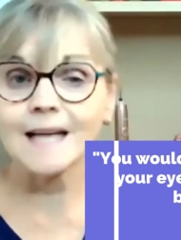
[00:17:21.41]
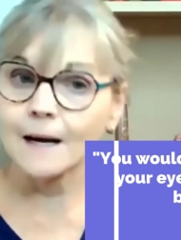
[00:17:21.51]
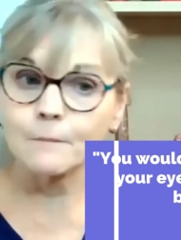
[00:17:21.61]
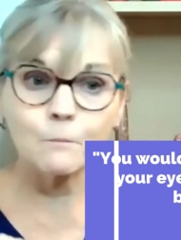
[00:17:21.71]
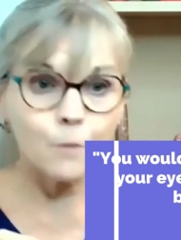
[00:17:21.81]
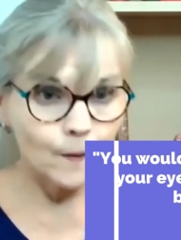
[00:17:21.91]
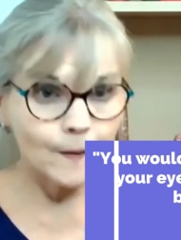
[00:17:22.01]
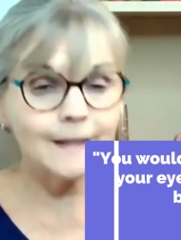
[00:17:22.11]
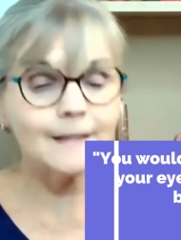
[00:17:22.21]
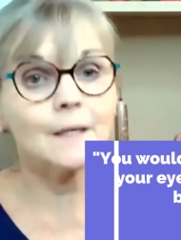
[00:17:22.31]
And
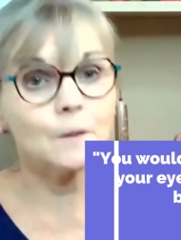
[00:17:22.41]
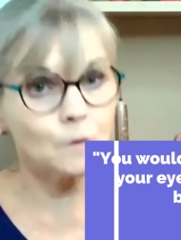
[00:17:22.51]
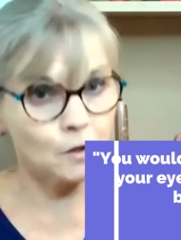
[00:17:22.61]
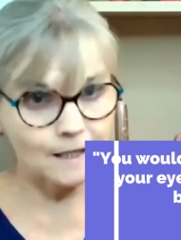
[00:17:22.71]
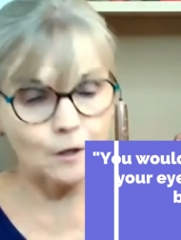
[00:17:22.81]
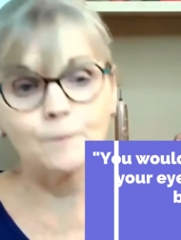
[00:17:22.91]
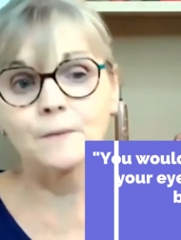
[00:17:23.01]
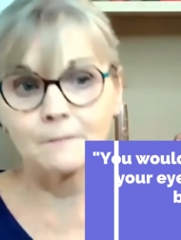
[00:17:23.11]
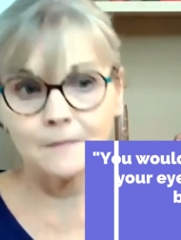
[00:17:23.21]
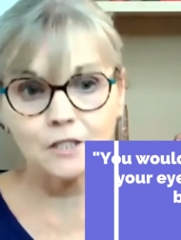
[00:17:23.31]
boy, they will get
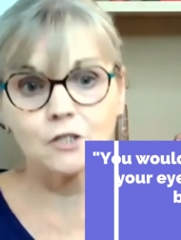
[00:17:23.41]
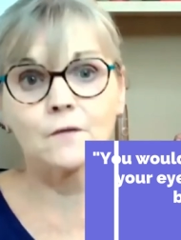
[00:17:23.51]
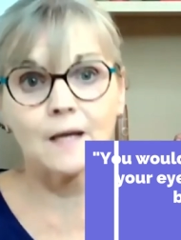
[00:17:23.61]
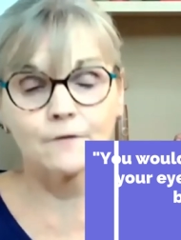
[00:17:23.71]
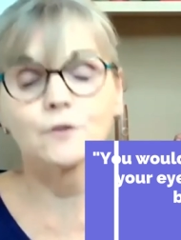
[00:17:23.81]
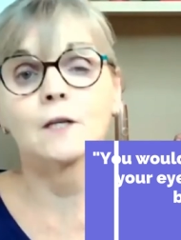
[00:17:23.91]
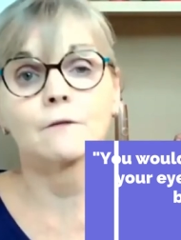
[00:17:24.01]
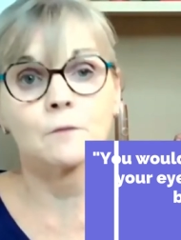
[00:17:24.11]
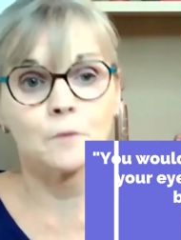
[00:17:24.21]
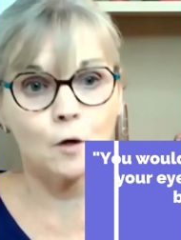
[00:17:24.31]
optimistic if you give
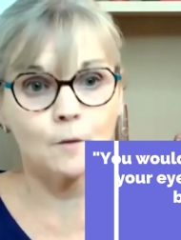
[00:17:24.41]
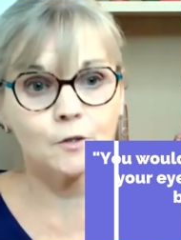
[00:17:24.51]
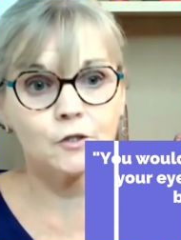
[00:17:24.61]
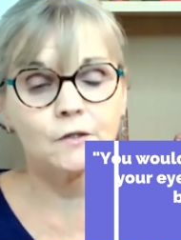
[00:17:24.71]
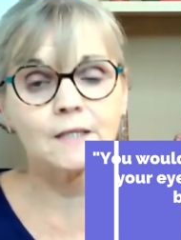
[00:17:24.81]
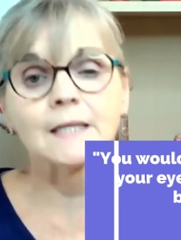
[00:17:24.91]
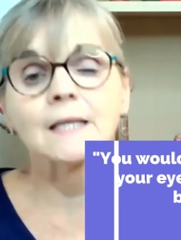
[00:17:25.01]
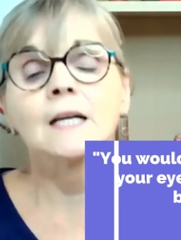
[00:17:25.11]
them the opportunity.